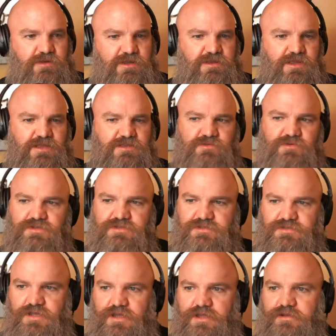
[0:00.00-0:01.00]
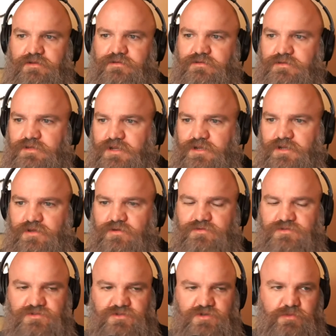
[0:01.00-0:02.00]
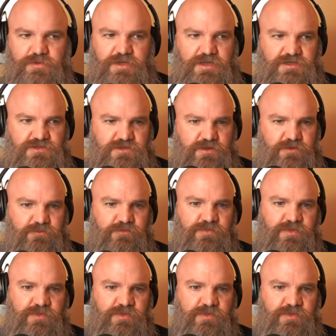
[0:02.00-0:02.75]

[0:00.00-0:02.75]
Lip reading: And that's what it's done, discrimination.